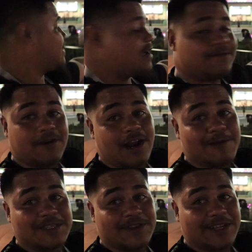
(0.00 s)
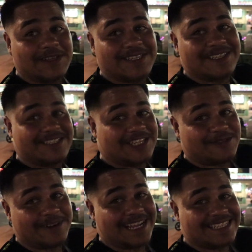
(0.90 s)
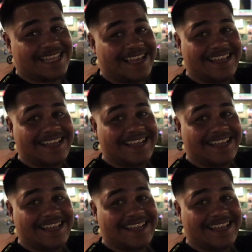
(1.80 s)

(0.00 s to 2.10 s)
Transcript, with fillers: now for Hollywood Studios. Just realized that